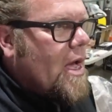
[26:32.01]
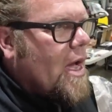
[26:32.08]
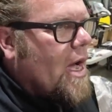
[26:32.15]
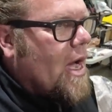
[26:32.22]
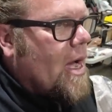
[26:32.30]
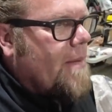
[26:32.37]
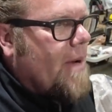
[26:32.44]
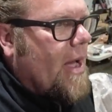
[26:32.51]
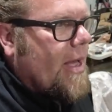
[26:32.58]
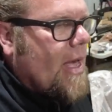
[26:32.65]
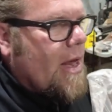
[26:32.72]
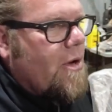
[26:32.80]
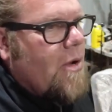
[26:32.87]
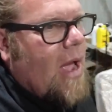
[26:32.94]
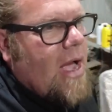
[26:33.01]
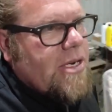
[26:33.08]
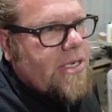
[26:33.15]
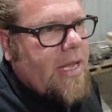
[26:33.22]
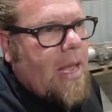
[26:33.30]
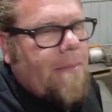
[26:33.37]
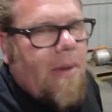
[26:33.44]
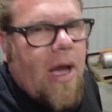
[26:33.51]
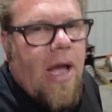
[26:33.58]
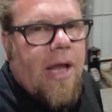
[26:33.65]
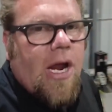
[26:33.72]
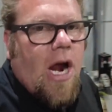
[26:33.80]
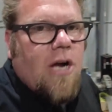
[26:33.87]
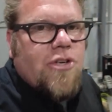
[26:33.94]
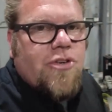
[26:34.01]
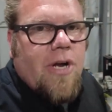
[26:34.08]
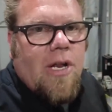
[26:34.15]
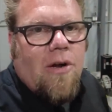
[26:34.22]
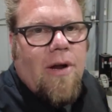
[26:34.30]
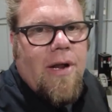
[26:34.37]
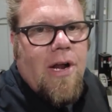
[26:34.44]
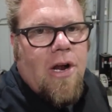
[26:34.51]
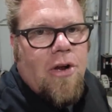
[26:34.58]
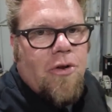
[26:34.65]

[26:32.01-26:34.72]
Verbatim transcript: Um, I got to actually get my car trailer in here,